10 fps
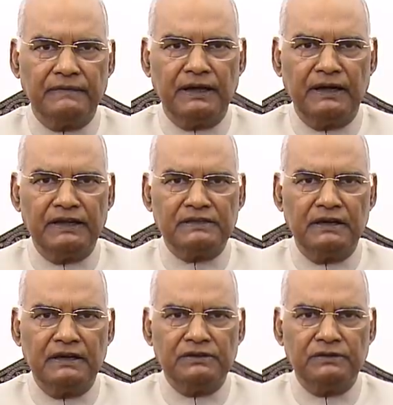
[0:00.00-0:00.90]
The
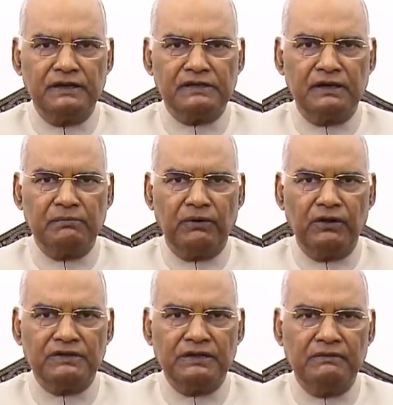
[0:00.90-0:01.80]
national education
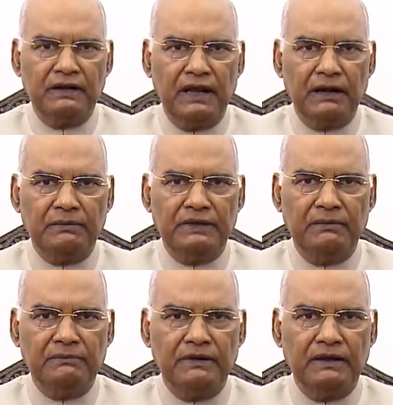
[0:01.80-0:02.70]
policy will help
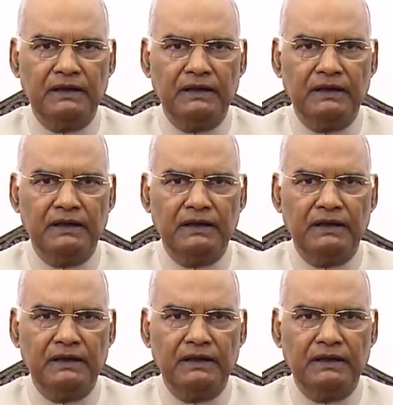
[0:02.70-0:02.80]
them